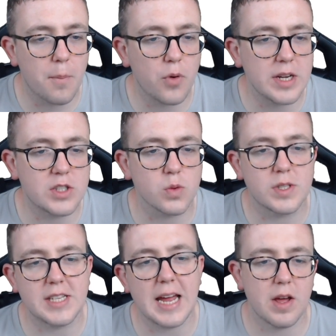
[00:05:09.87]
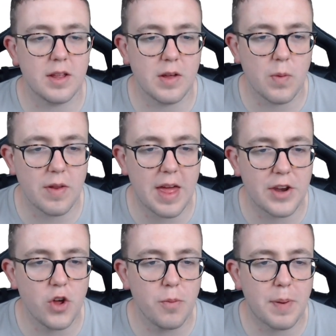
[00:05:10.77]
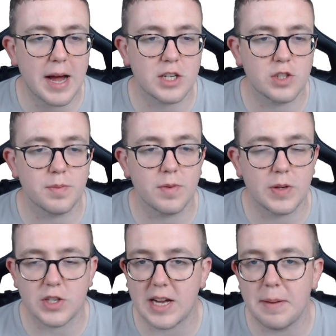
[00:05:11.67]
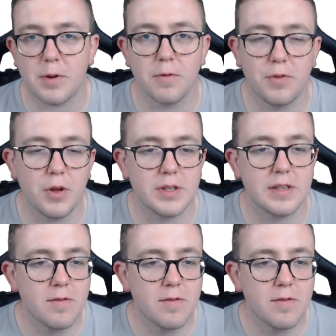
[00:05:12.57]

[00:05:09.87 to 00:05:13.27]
Bristol City. They're wearing their new badge, which I keep confusing for